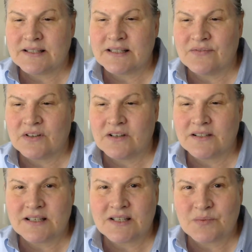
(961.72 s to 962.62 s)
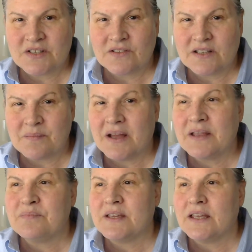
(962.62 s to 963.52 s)
difficult as Switzerland
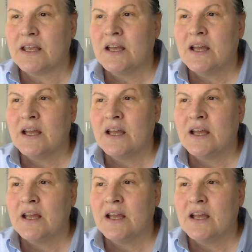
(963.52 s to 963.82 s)
might be.